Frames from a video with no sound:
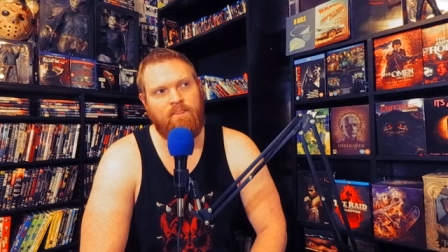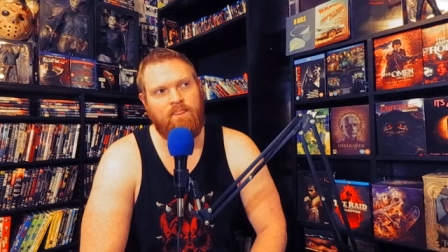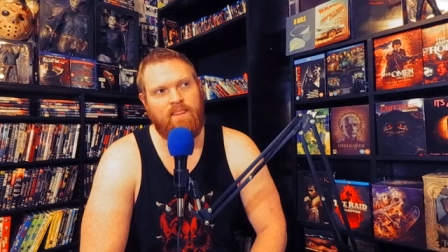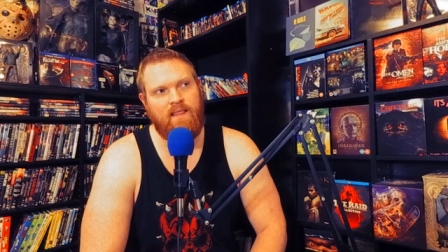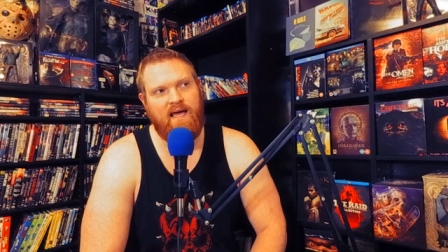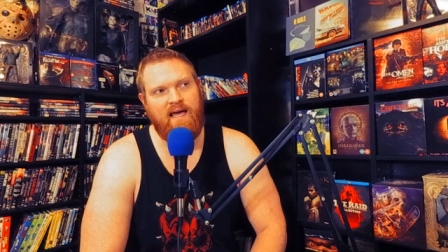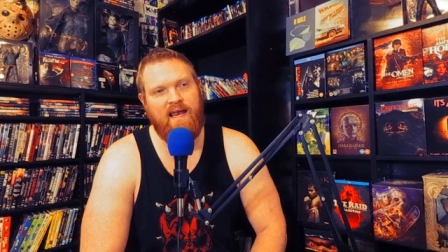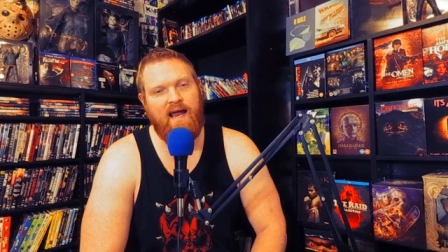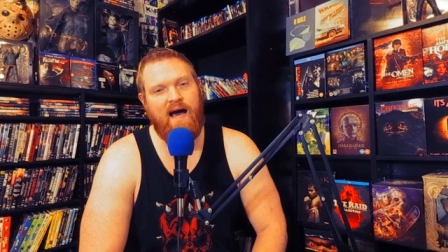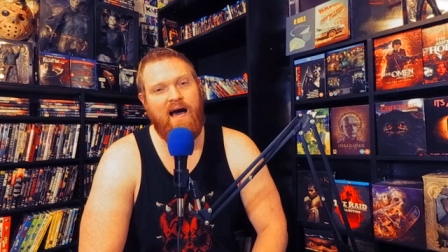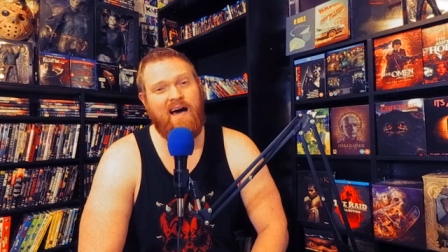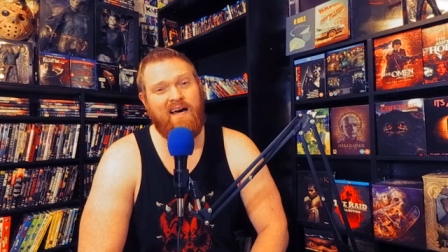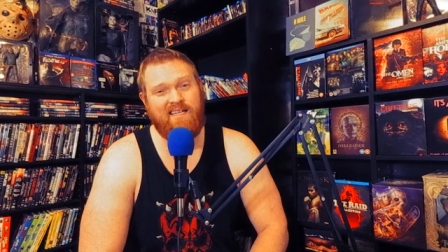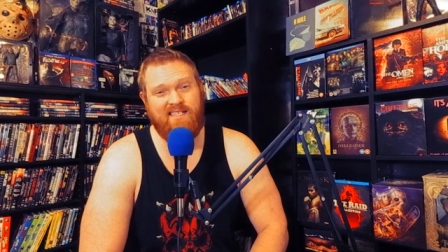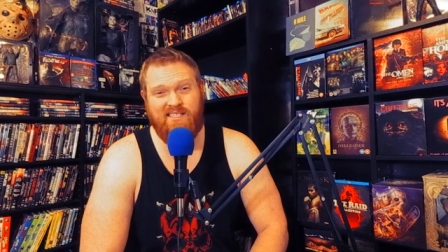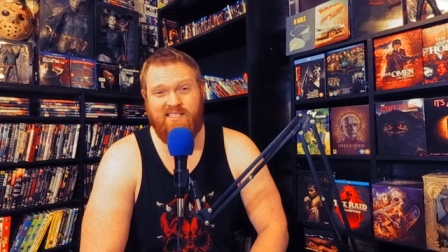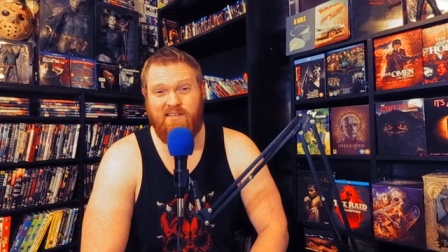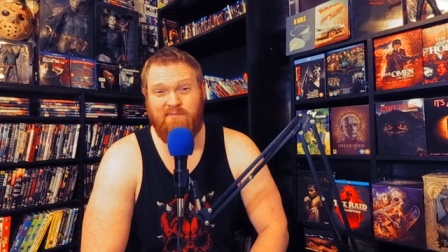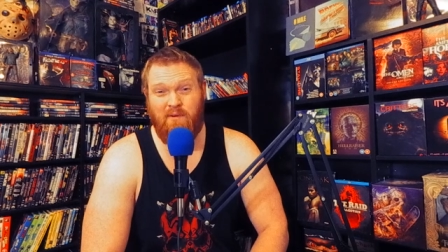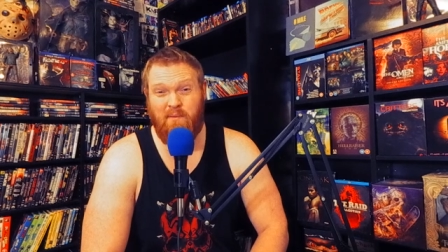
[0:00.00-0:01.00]
And
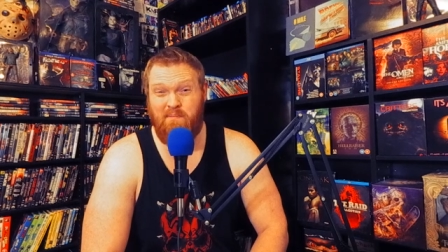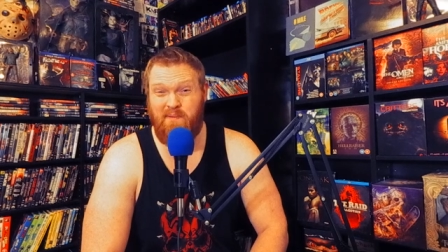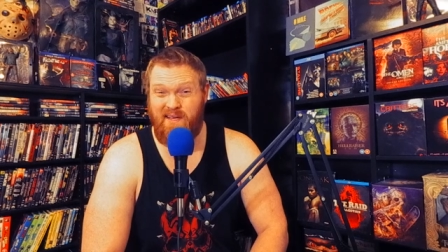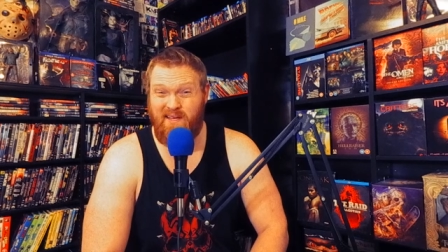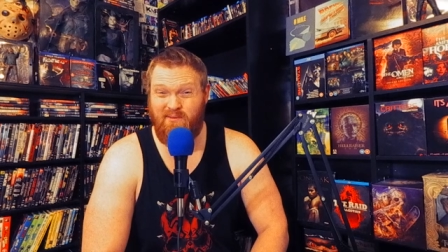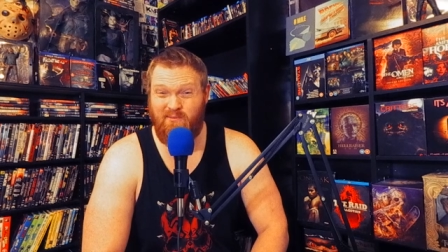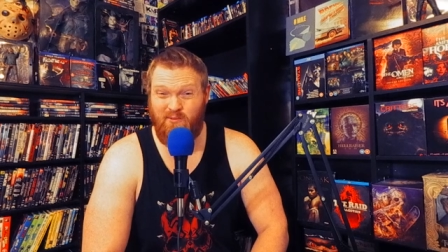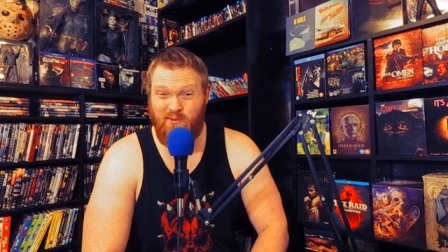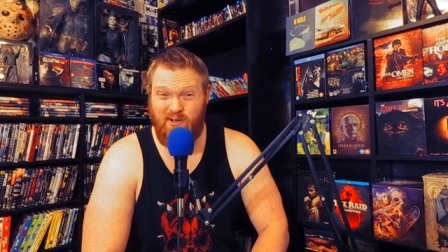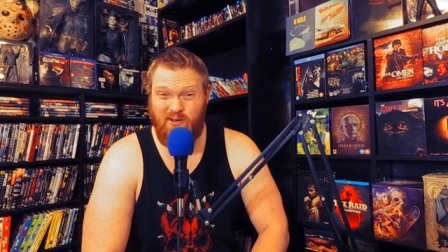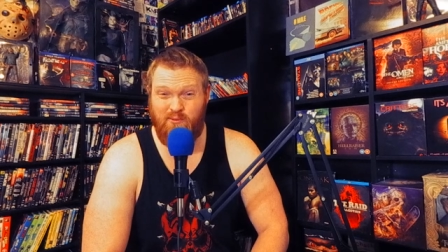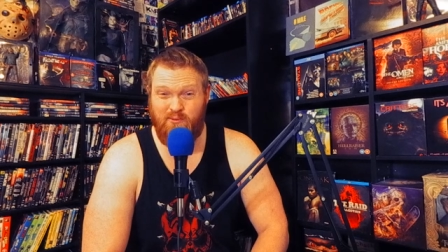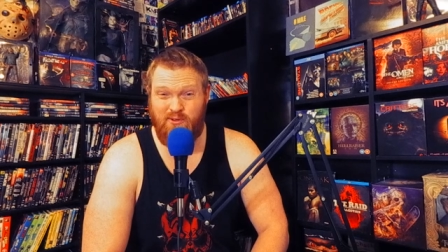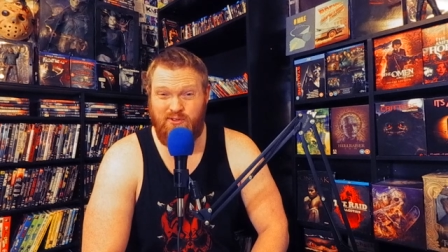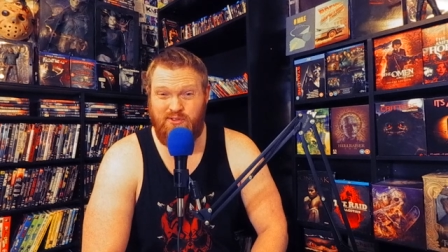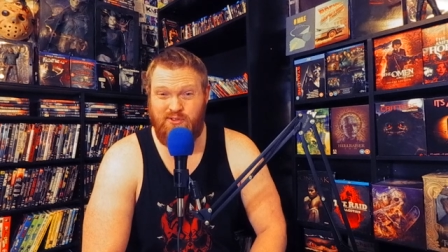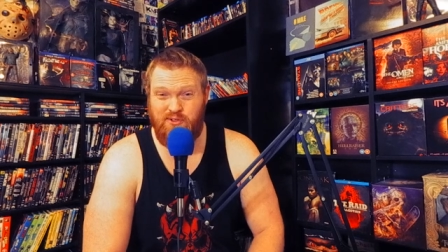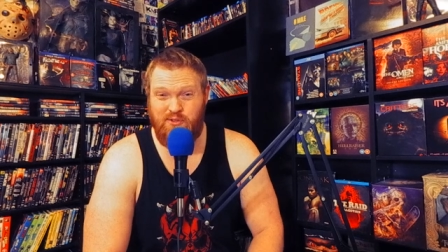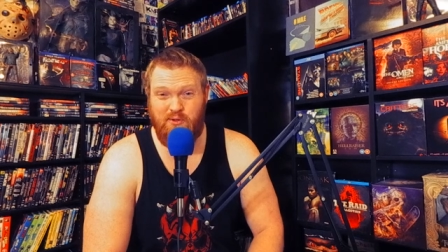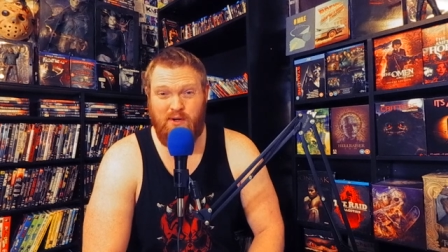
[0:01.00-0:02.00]
honestly, if I'm being real with you,